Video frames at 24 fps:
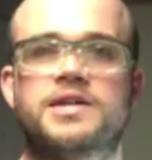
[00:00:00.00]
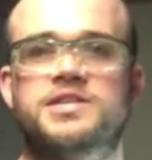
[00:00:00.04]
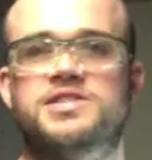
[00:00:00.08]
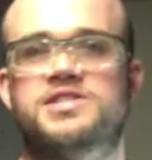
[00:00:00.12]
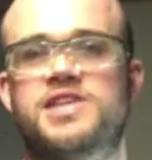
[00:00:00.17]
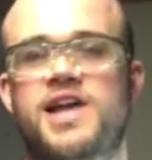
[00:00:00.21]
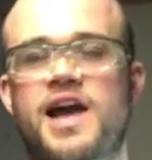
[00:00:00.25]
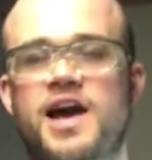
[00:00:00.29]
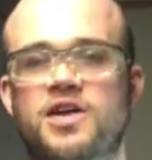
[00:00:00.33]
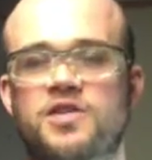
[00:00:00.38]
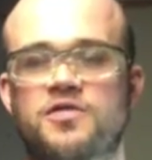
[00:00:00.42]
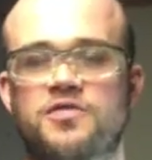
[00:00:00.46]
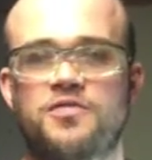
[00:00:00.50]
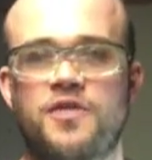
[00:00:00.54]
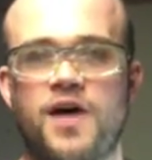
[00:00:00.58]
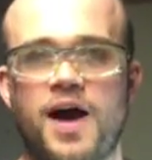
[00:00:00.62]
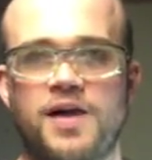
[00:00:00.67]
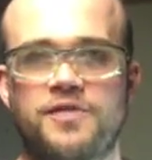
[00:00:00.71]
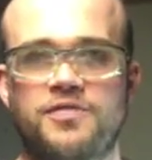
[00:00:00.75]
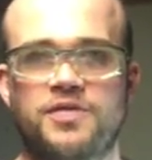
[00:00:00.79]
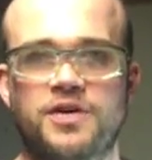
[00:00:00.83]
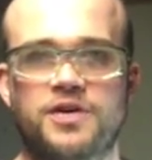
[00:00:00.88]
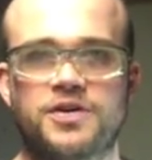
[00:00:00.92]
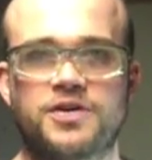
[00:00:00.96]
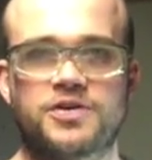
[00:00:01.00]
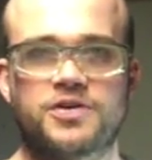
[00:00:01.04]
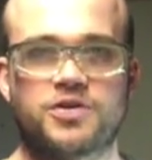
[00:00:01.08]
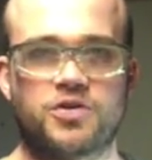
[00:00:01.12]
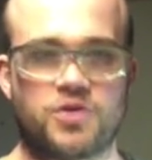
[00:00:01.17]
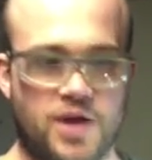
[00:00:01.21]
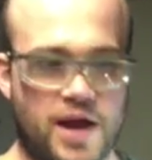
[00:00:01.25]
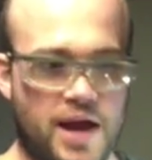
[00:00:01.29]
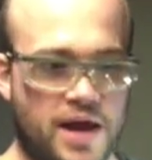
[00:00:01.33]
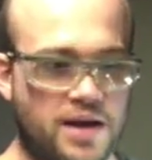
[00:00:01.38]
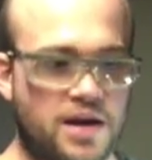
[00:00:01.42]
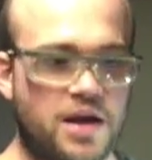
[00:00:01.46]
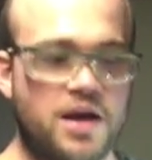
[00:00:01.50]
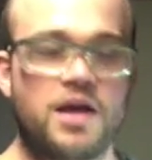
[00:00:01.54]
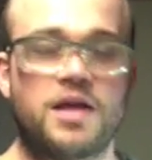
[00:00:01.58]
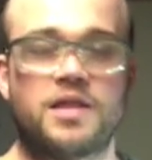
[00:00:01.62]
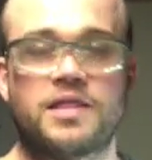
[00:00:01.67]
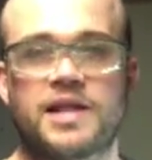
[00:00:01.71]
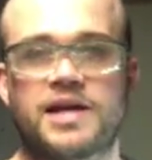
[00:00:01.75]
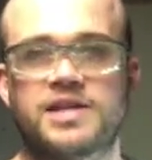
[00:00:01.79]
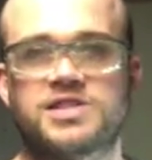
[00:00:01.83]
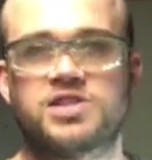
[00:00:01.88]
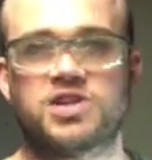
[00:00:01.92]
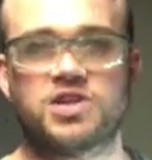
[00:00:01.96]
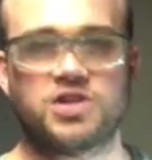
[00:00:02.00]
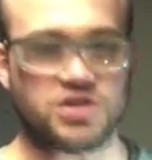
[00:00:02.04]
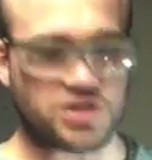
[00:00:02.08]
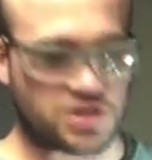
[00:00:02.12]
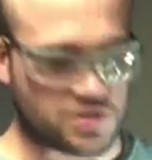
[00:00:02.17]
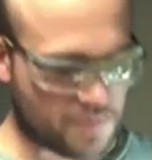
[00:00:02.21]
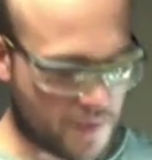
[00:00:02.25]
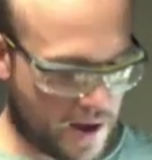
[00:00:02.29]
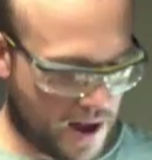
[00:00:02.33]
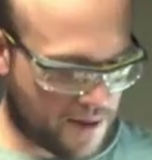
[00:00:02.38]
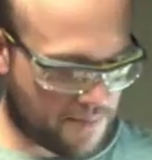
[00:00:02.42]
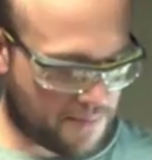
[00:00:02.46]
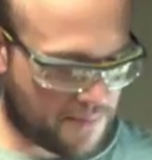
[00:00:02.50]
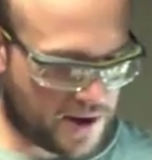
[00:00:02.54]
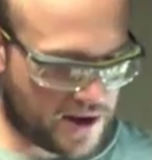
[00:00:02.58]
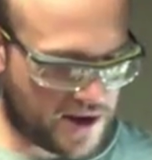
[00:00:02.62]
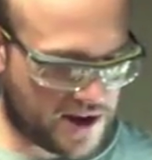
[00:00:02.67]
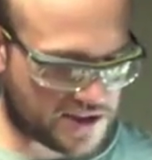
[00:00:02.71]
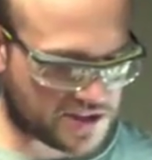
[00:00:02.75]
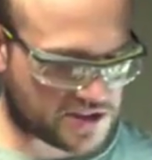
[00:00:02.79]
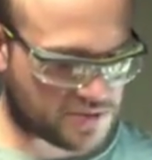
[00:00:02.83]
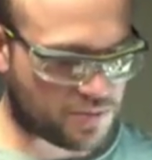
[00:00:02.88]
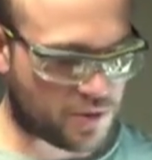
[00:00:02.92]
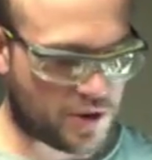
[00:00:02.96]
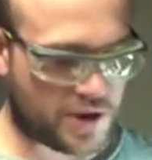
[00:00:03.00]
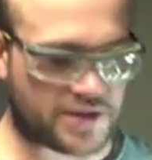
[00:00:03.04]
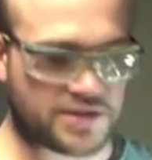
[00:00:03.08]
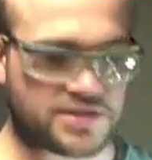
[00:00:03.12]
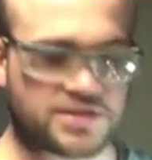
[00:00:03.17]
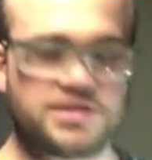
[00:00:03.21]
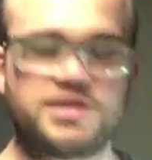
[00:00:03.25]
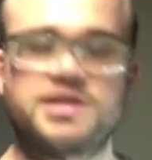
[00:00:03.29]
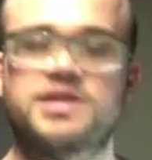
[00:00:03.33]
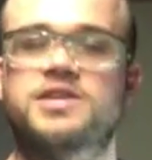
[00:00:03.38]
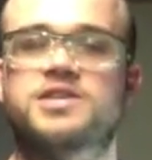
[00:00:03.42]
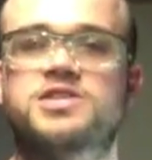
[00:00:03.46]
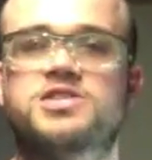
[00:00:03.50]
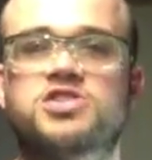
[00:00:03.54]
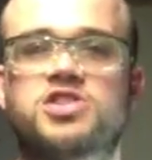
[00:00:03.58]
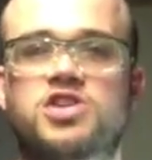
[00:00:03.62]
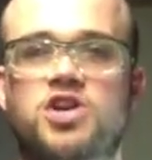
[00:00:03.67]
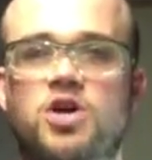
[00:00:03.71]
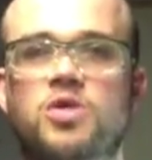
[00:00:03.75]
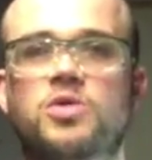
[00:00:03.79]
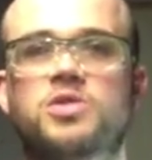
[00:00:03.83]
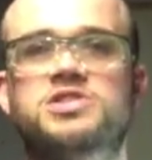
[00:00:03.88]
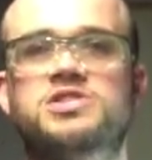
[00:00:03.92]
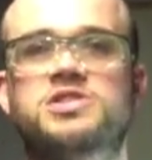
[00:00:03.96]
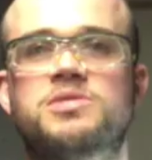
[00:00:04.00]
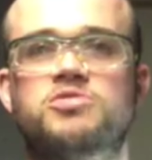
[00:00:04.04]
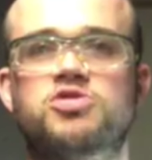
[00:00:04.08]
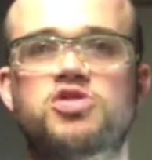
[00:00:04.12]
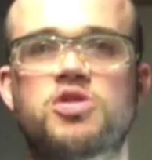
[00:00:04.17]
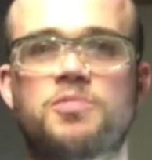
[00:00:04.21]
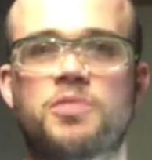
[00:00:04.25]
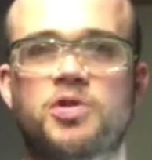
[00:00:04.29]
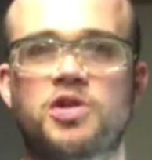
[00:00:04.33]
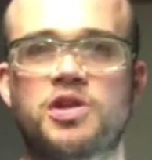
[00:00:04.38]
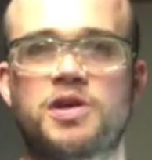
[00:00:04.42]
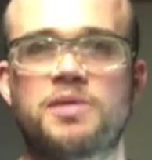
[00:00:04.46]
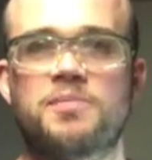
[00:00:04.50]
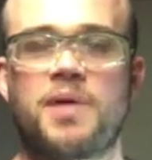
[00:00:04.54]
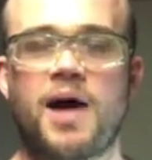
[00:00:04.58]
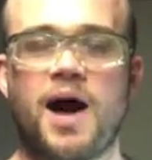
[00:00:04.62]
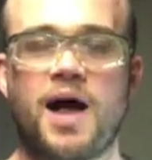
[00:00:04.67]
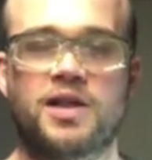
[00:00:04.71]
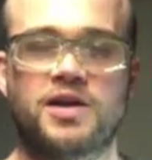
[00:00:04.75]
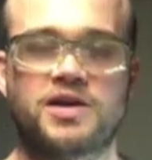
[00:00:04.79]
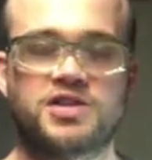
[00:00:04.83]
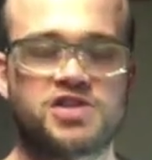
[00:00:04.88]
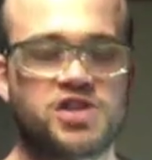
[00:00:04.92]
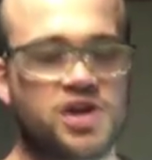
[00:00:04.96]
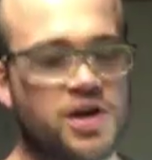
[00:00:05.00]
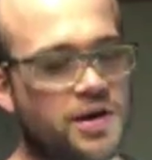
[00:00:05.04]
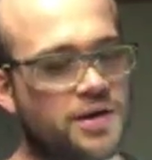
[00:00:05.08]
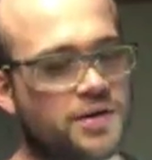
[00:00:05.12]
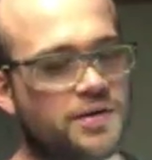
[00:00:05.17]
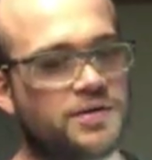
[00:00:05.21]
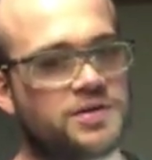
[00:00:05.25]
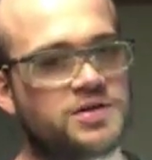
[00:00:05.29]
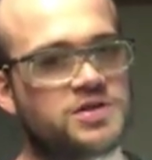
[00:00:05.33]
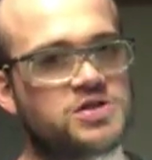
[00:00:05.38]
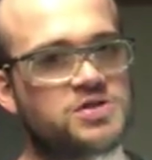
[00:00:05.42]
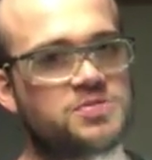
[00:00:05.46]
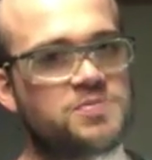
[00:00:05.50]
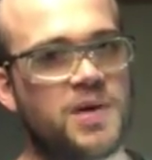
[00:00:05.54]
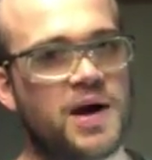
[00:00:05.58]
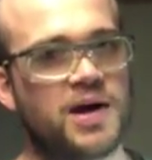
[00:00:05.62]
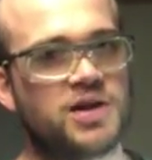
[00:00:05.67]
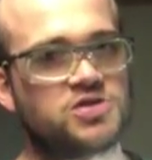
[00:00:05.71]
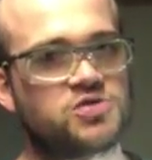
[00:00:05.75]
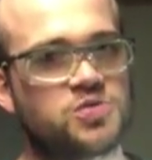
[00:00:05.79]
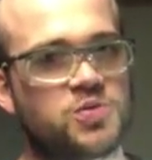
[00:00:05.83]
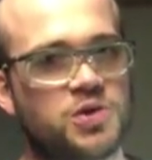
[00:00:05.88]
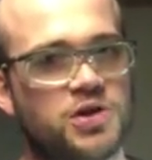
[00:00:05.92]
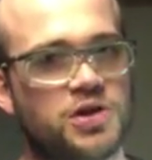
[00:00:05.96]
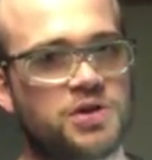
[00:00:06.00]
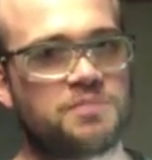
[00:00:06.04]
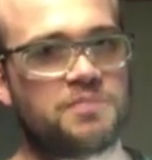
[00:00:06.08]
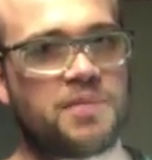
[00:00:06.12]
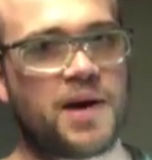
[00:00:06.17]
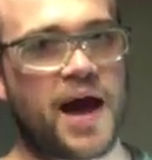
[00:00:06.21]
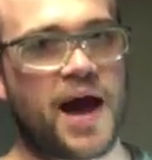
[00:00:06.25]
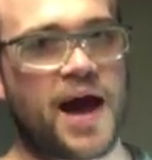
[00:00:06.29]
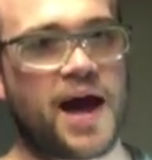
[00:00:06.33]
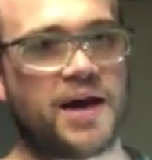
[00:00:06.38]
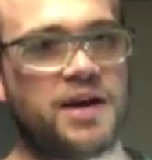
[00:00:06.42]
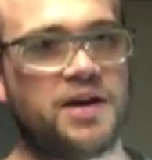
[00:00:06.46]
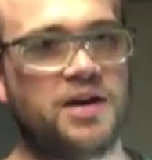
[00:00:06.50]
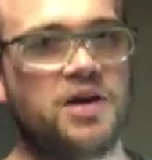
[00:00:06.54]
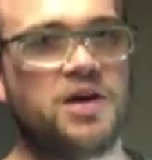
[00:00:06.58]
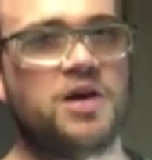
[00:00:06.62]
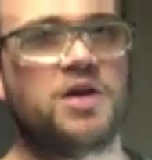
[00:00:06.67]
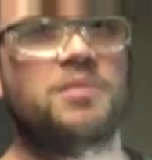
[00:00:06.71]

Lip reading: It's down to 500 grit. That's a good spot. My next place is to go with some triple E polish. Smells really bad,